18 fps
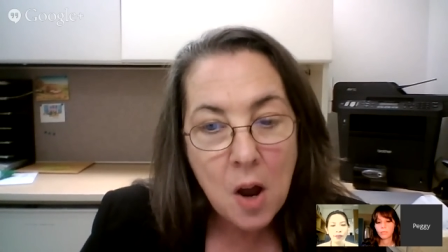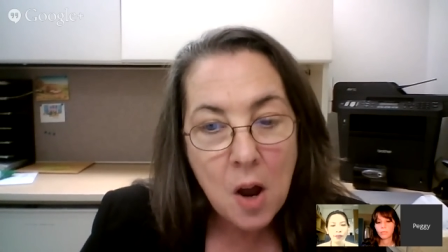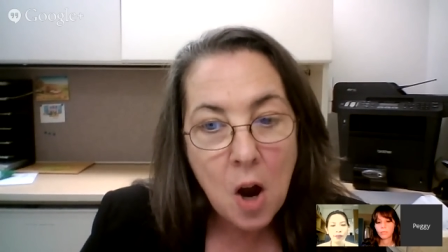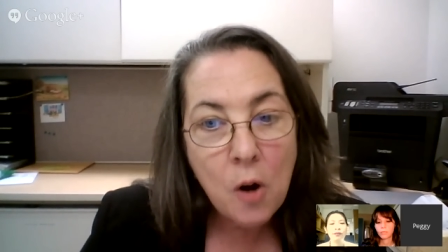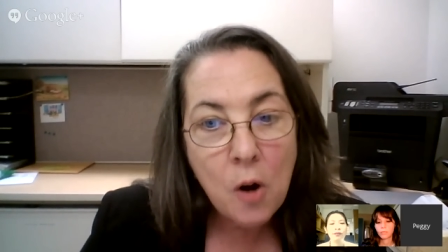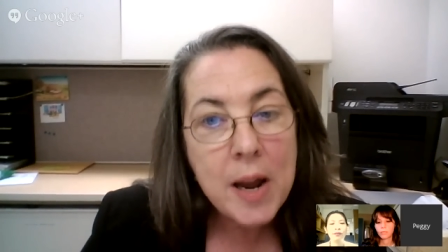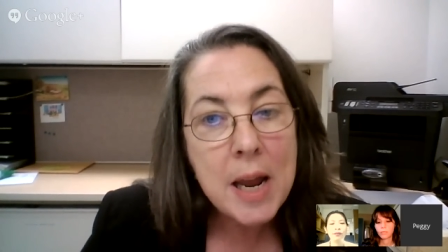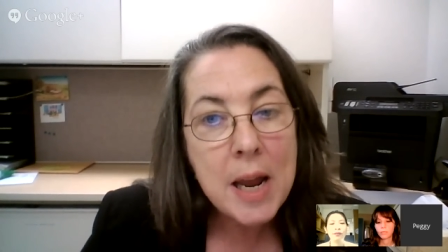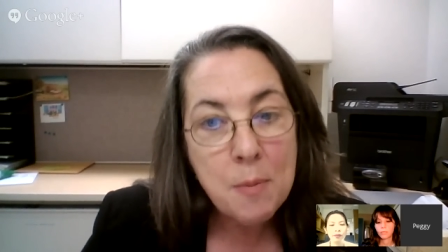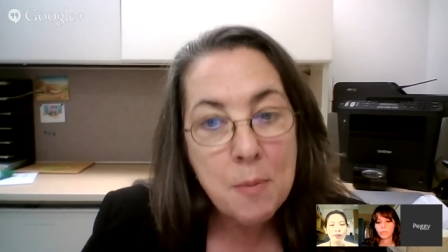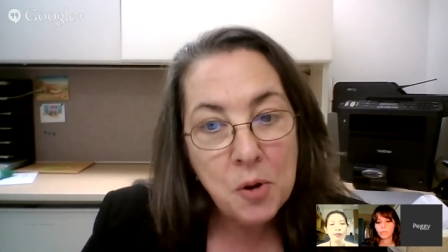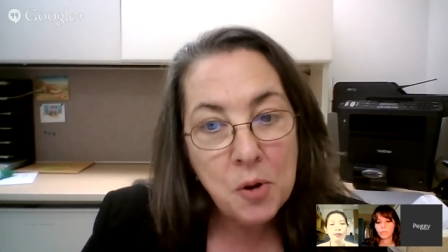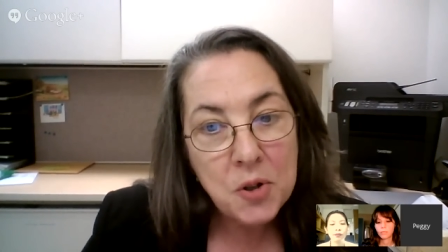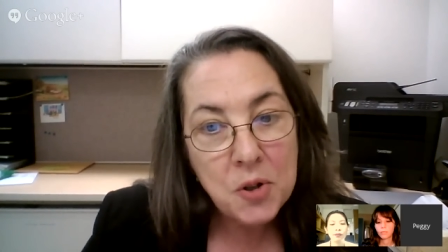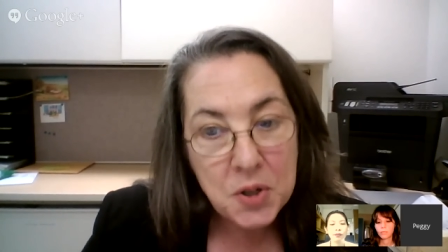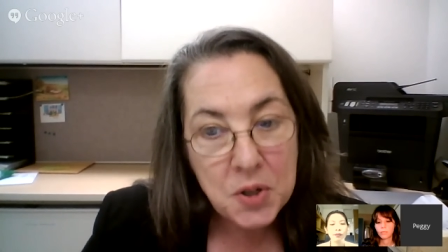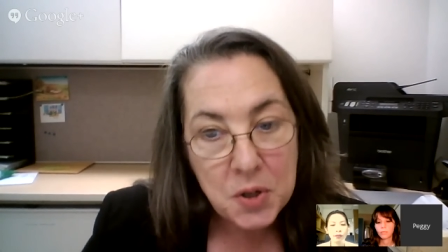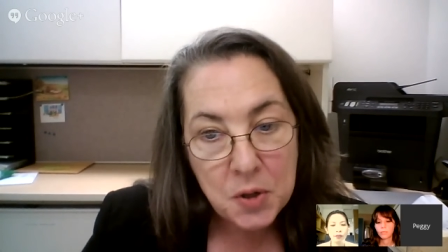are
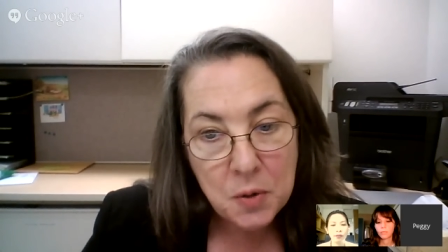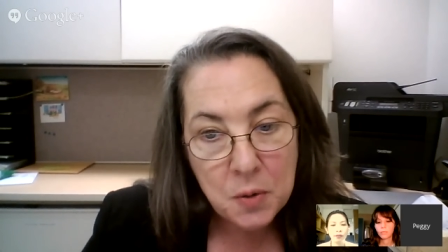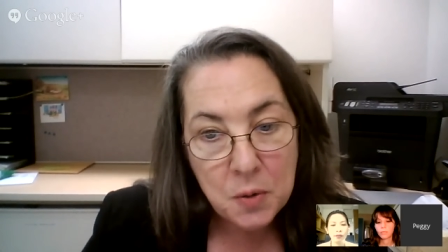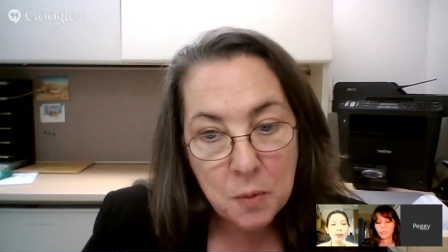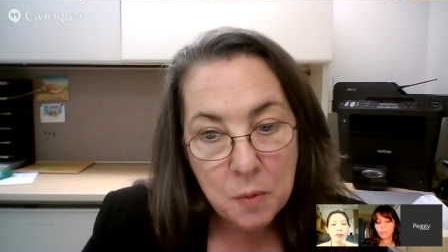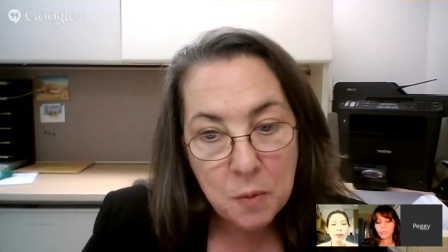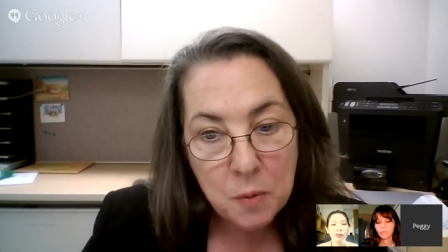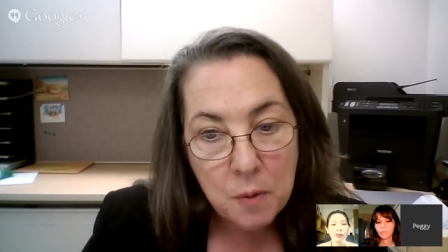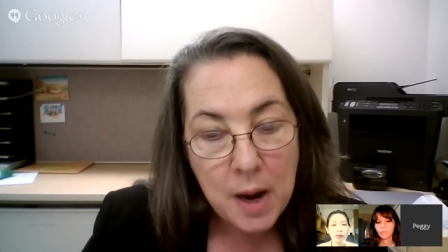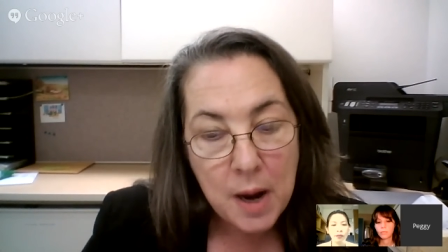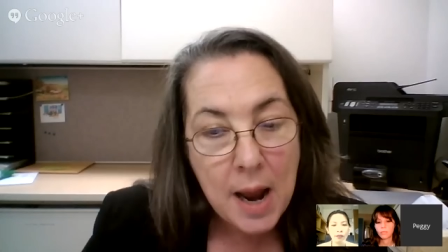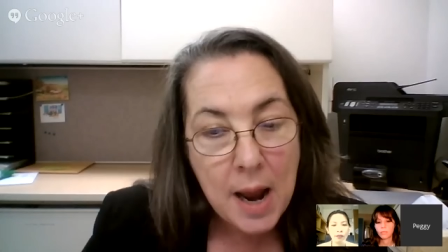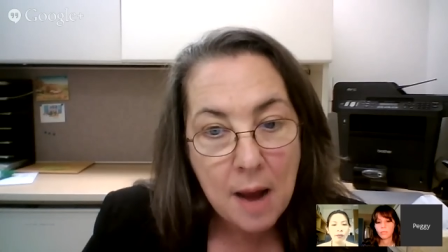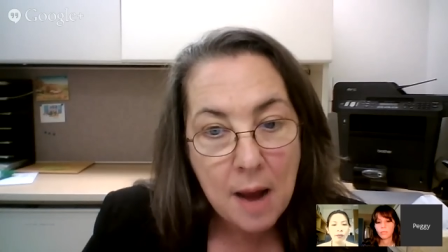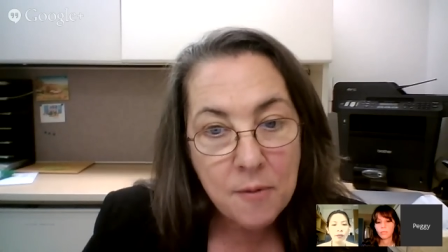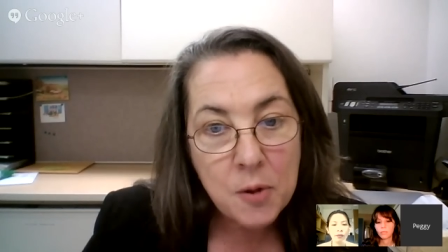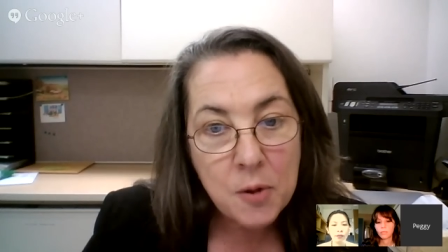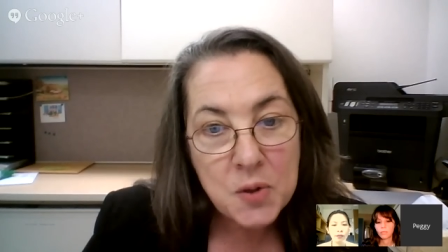able to
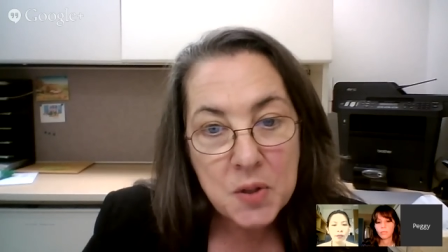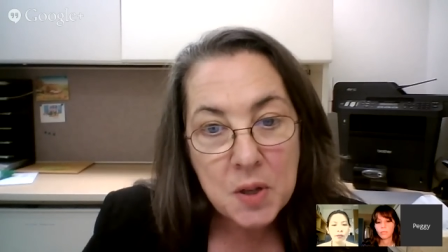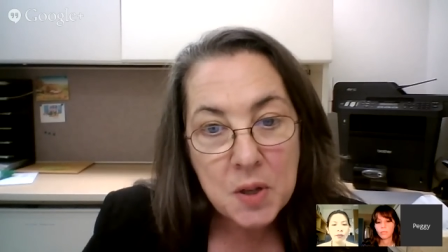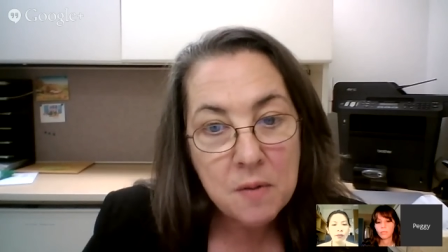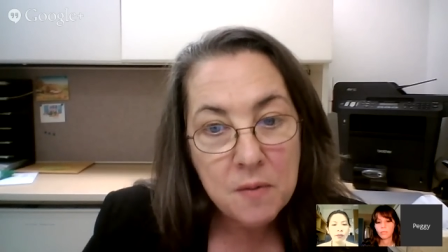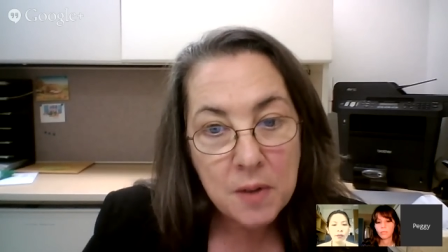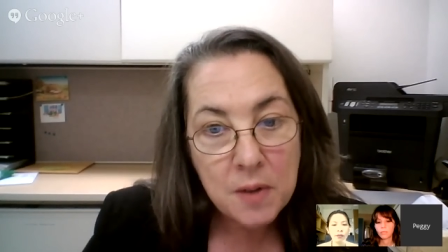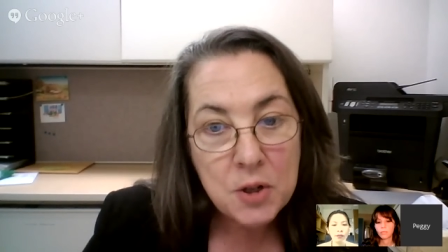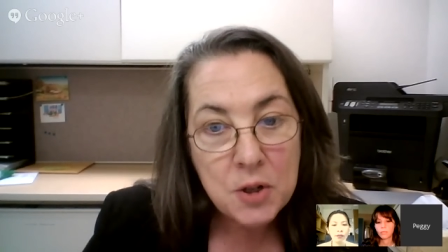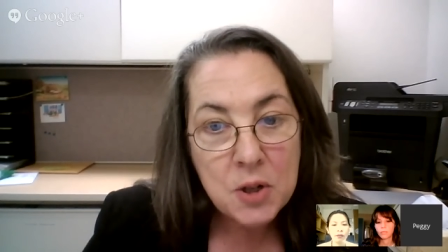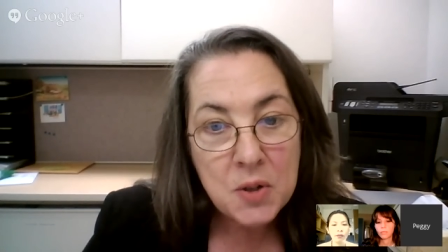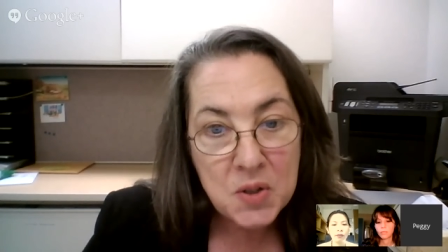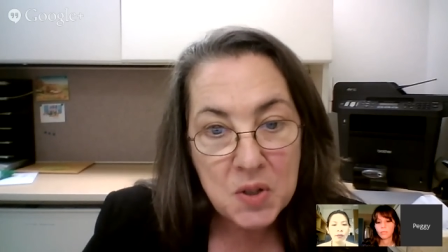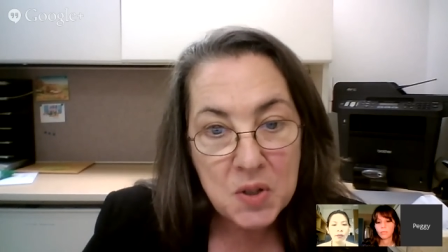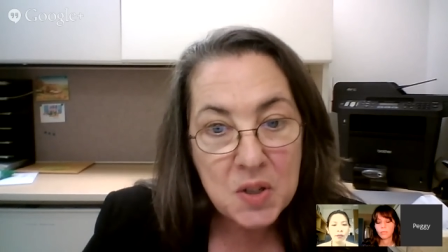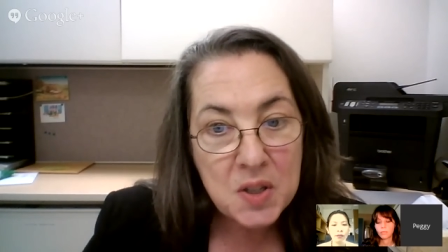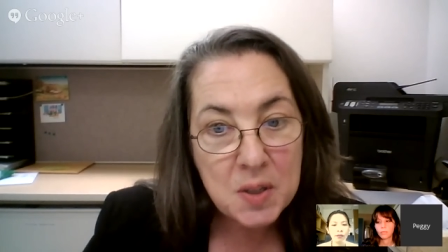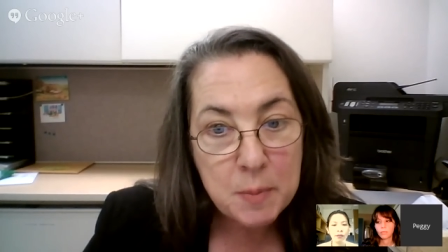have those
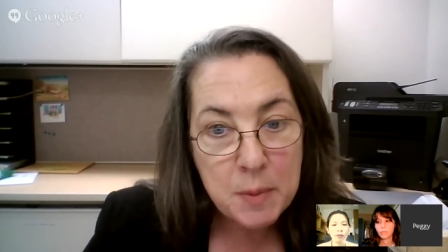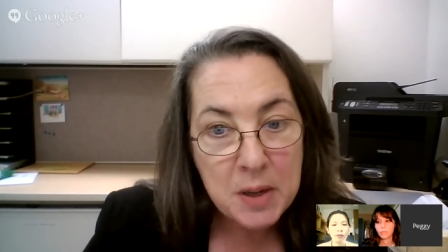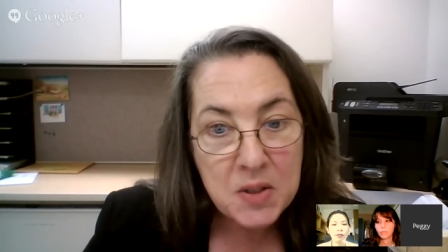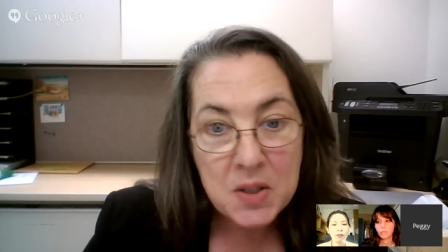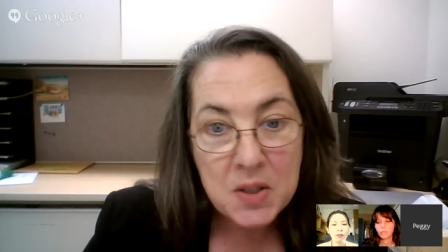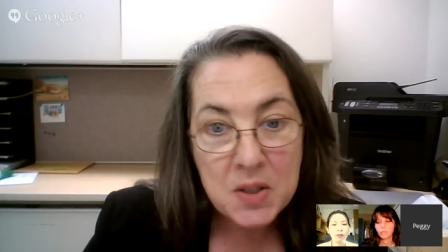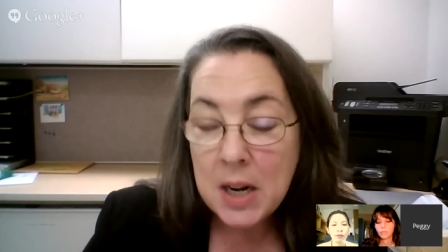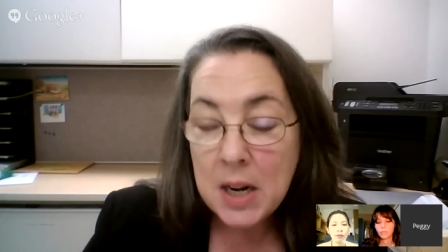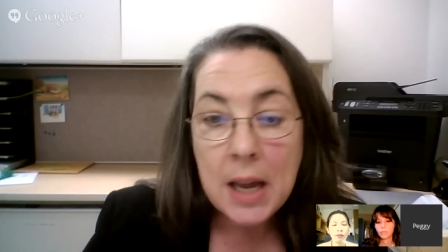convictions dismissed and,